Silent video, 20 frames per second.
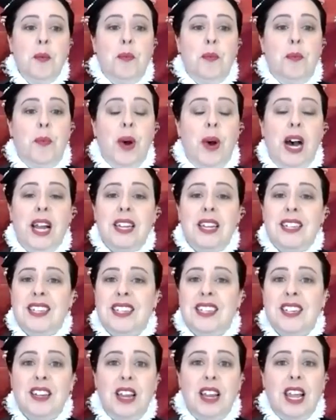But
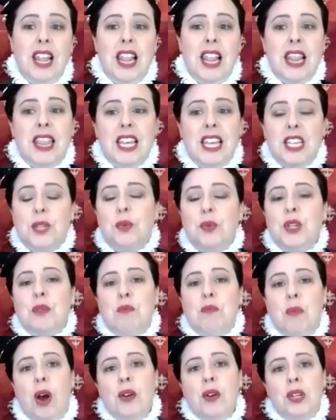this was
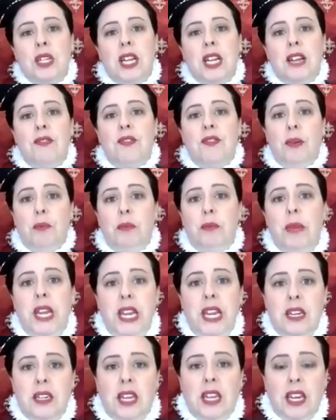mostly for
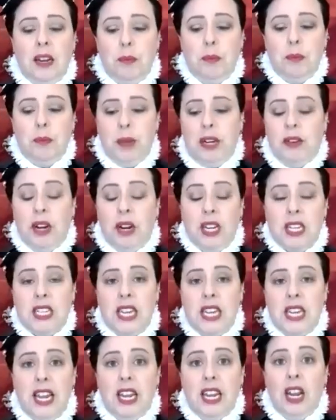me to get a better
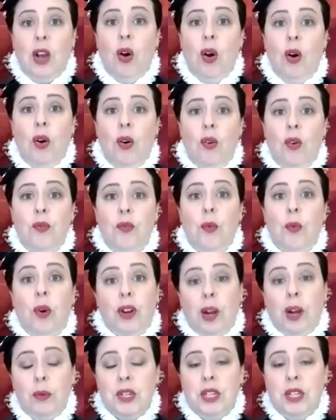understanding of what
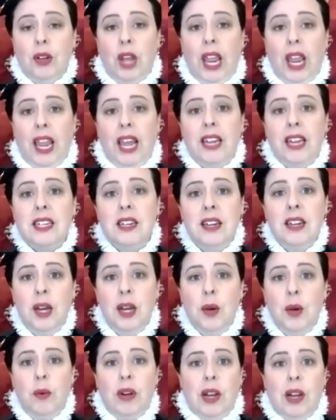I was looking at
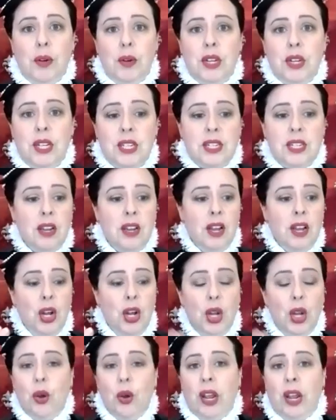when I was
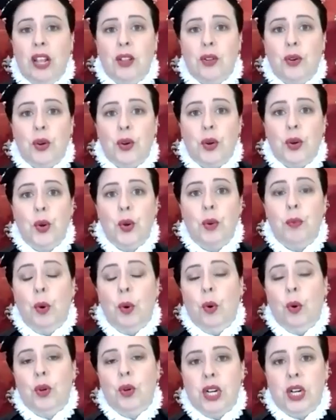looking through
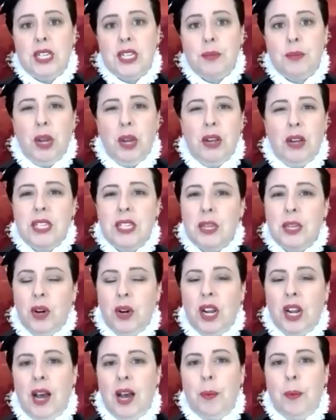portraits, because there were a
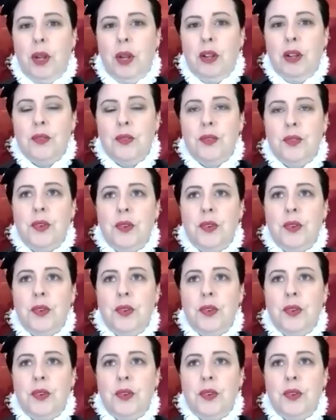couple of